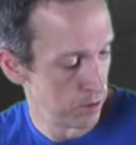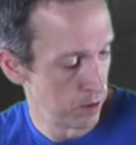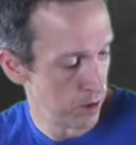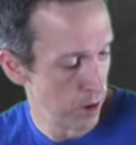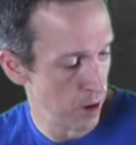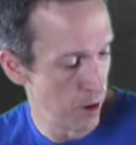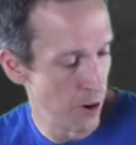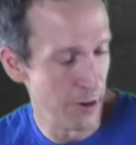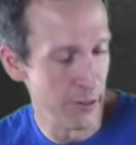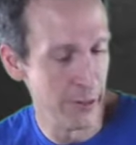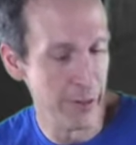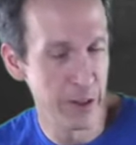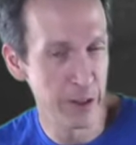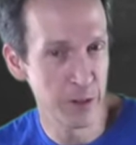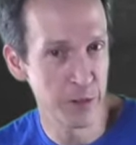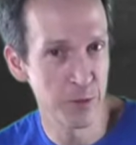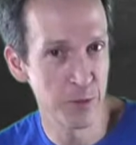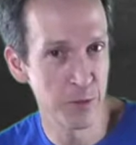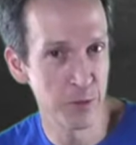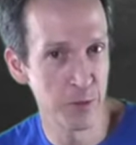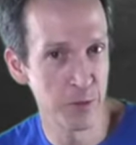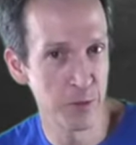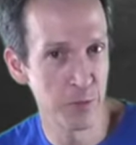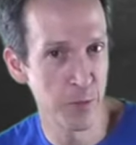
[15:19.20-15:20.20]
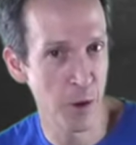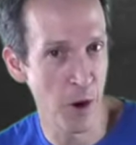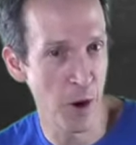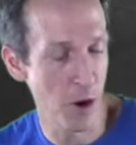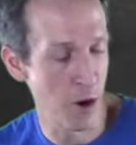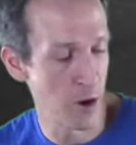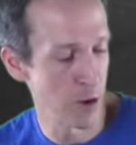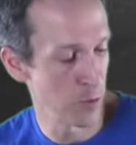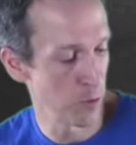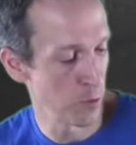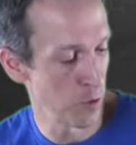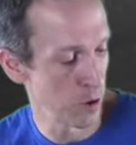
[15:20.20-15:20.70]
on this
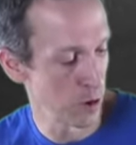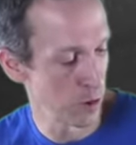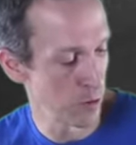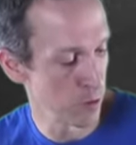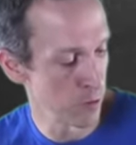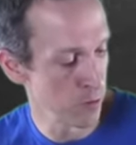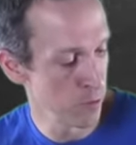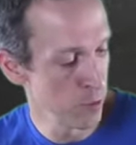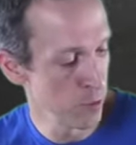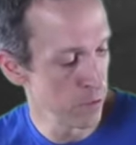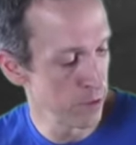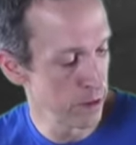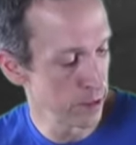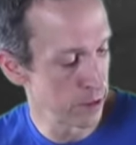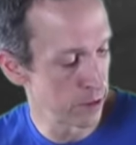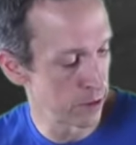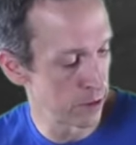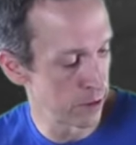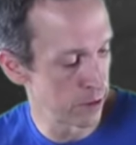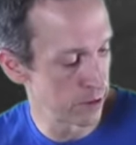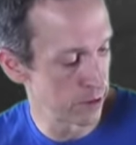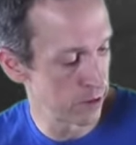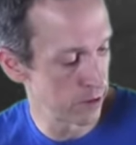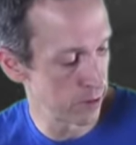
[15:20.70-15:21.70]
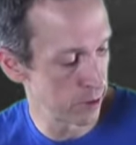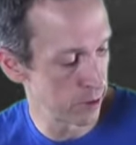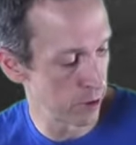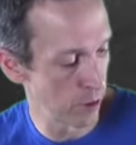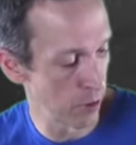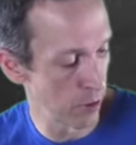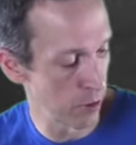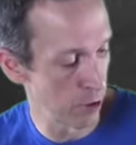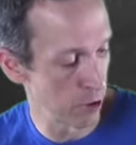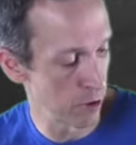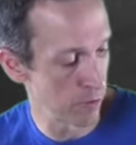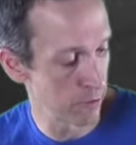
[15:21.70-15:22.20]
part where you're moving to the
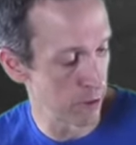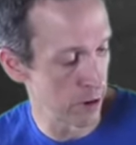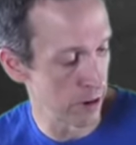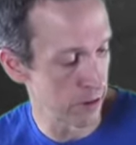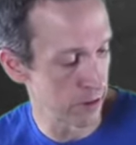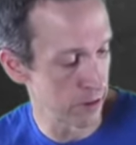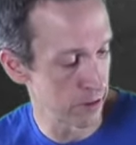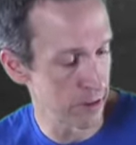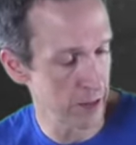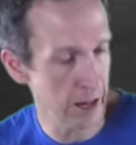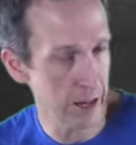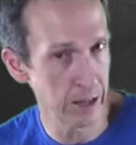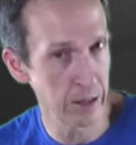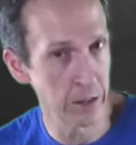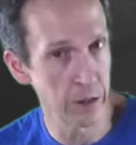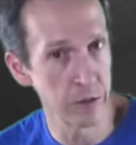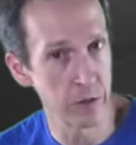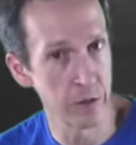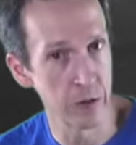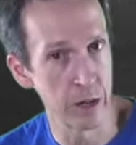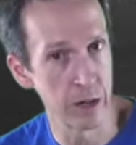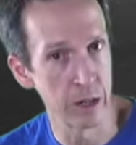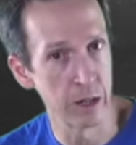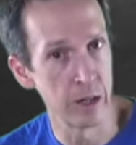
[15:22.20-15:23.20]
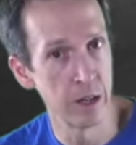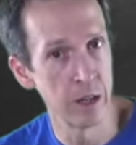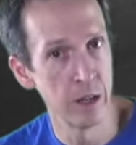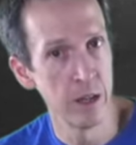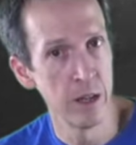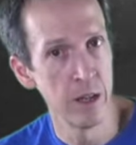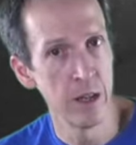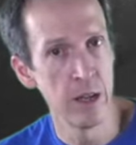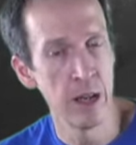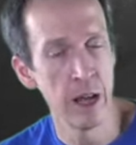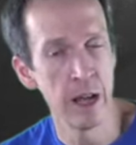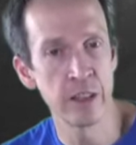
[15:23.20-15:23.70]
3rd fret of the 2nd
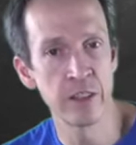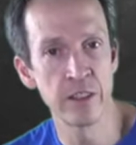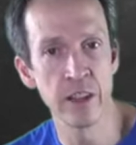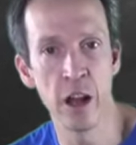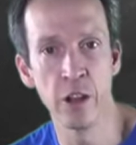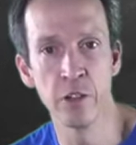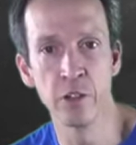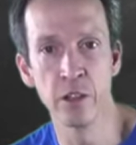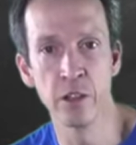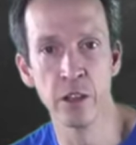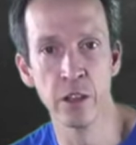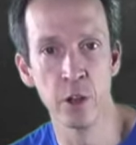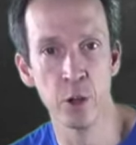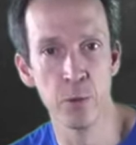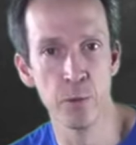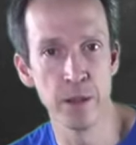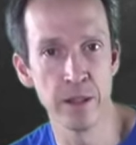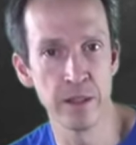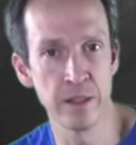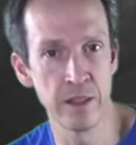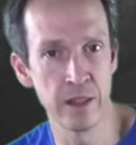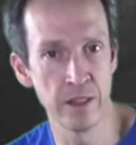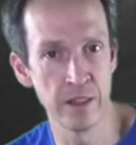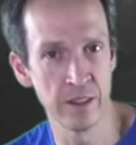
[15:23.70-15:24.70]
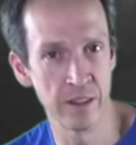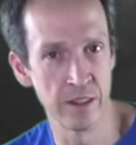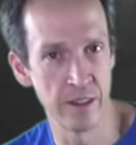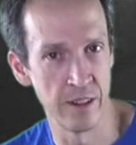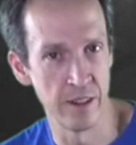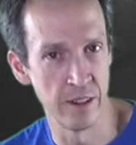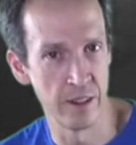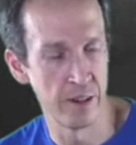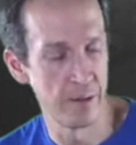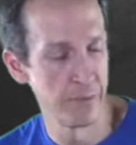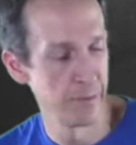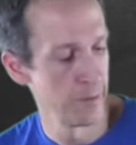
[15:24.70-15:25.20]
string, it sounds a little bit dissonant.
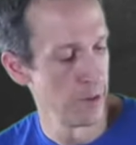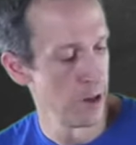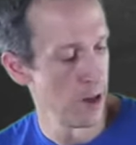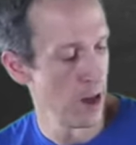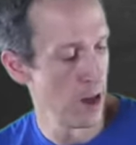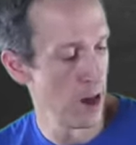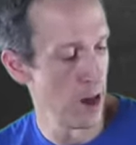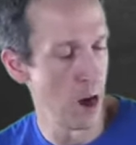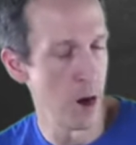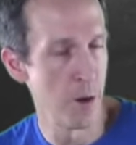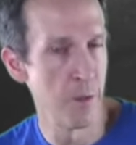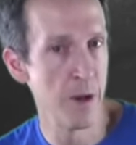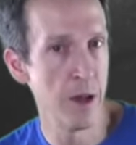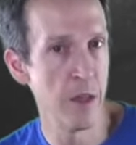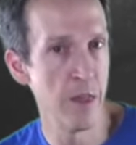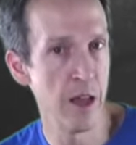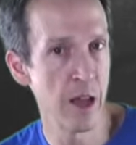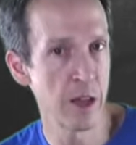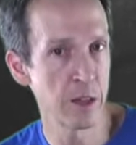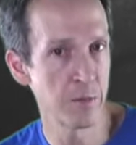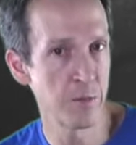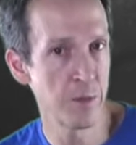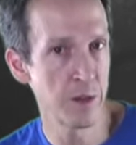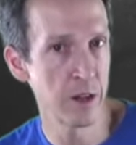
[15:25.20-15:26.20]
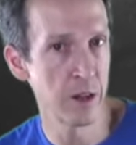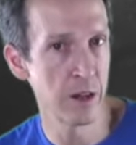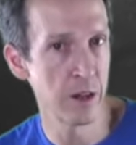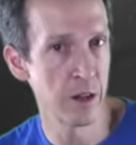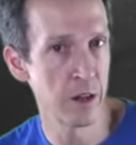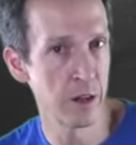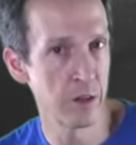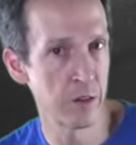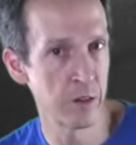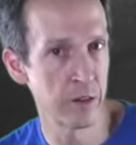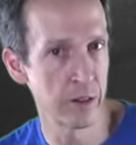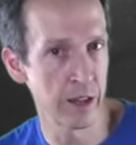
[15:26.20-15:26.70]
And that's
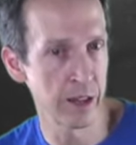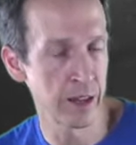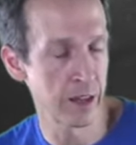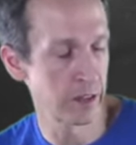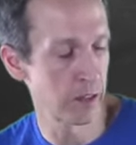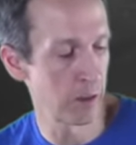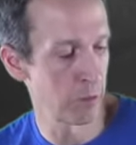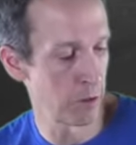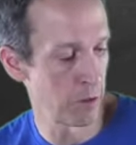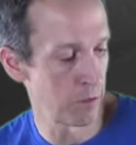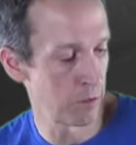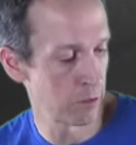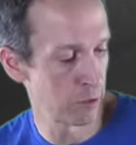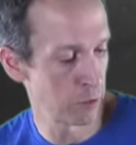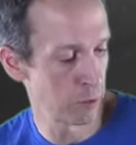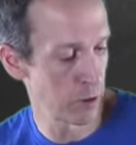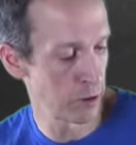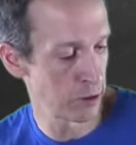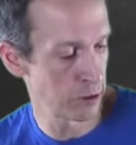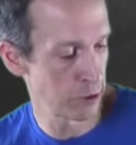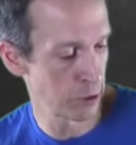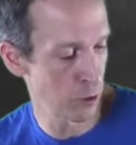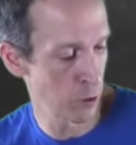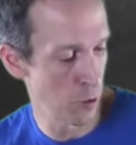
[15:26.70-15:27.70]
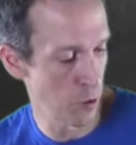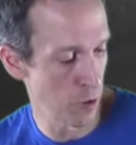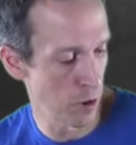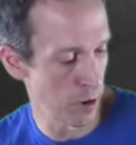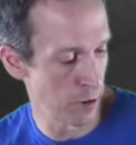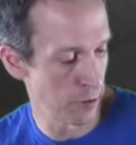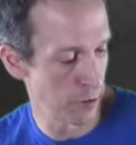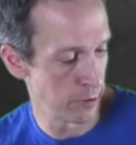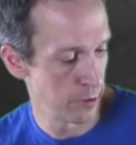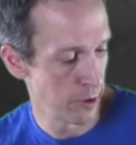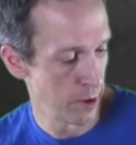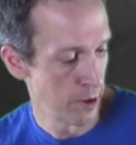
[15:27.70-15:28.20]
because, like I said, we've switched
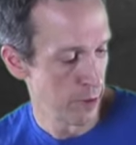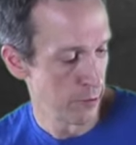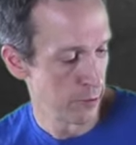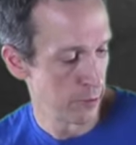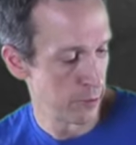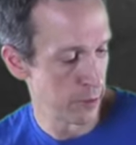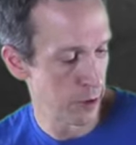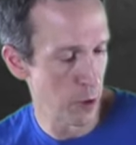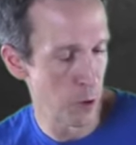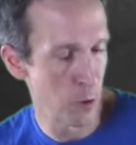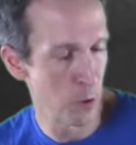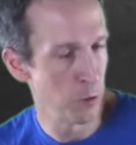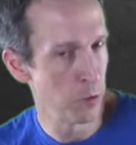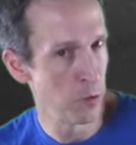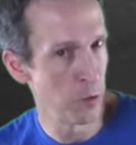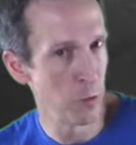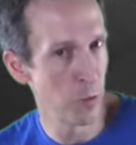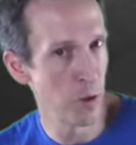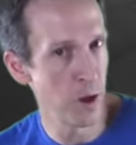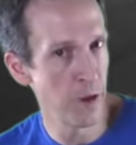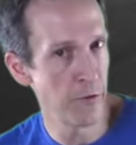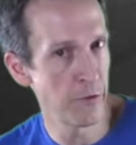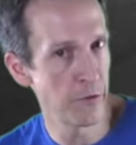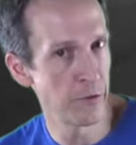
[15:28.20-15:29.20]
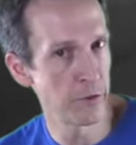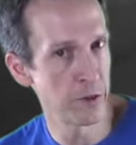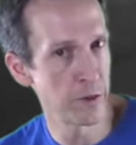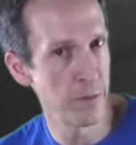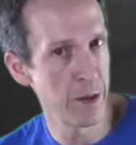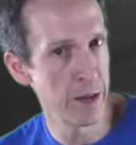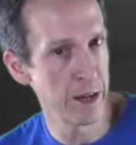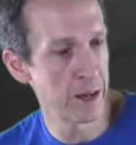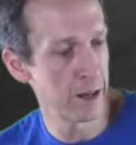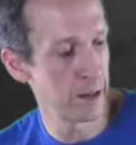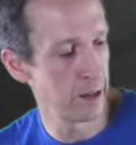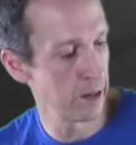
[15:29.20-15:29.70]
chords. So the way to
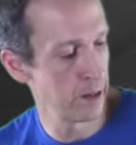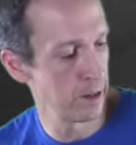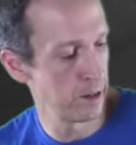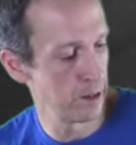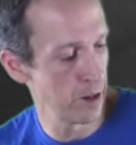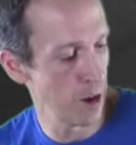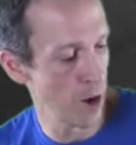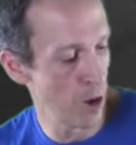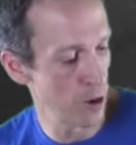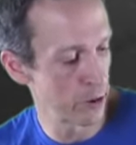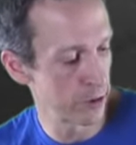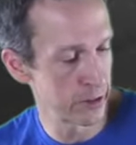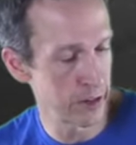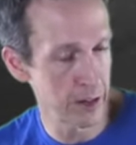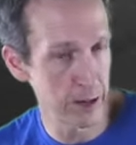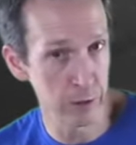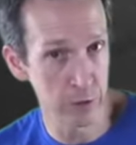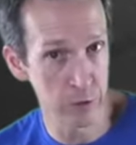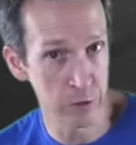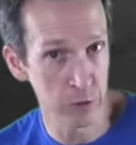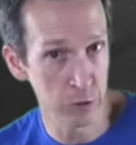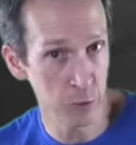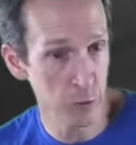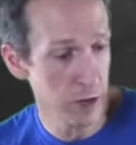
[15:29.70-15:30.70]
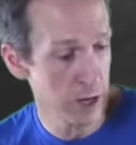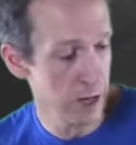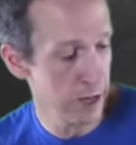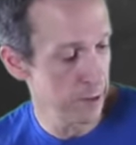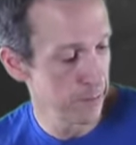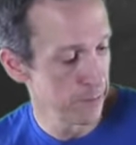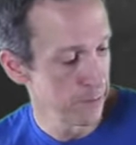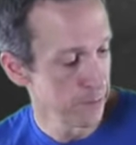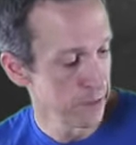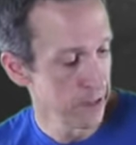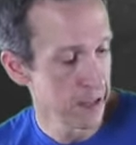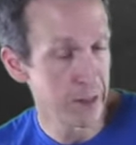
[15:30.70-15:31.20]
make it all sound sweet
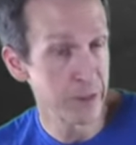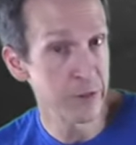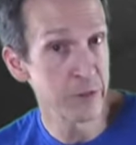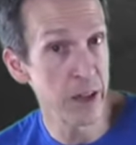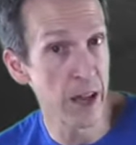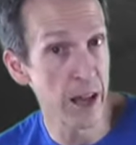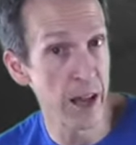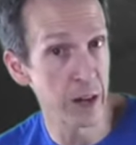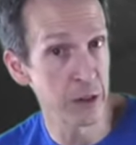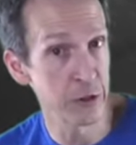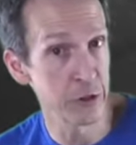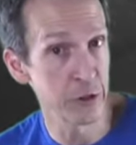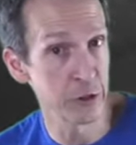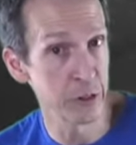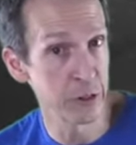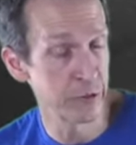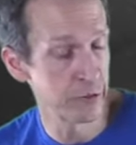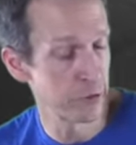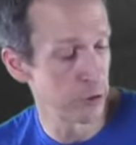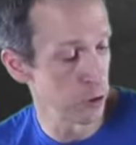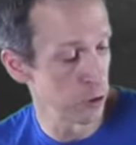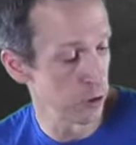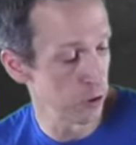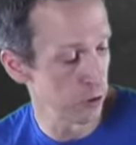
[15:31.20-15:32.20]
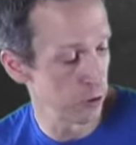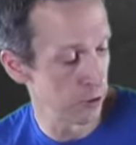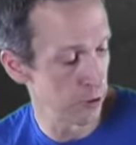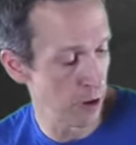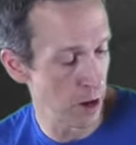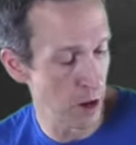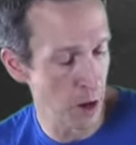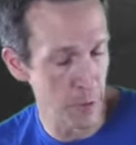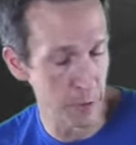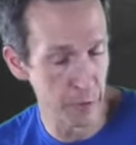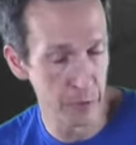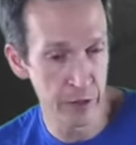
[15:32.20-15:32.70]
is to actually
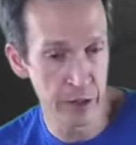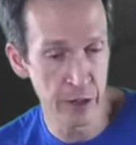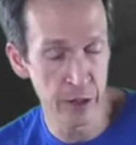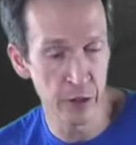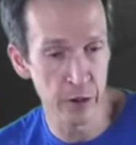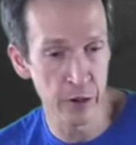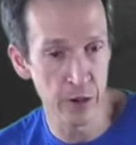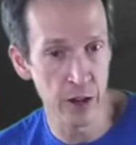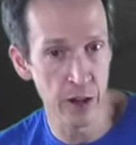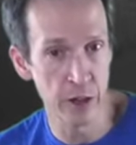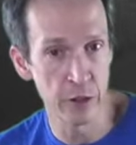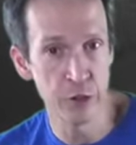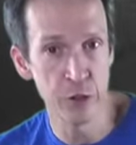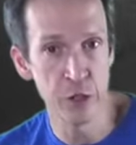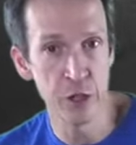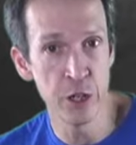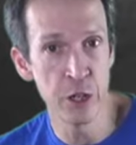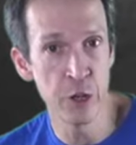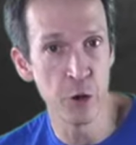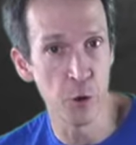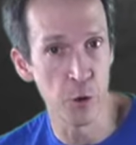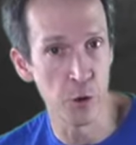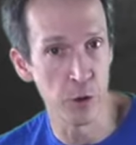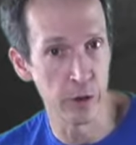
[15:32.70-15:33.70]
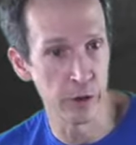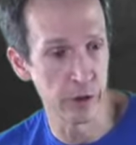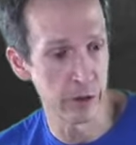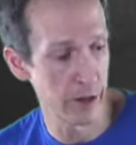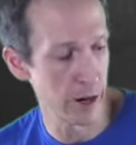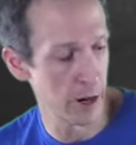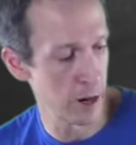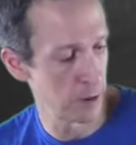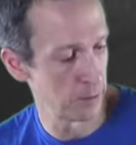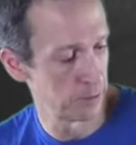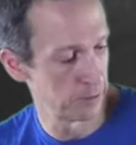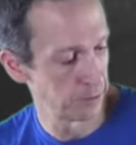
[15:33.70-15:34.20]
finger a G chord
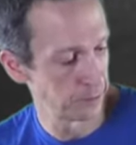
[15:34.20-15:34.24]
there,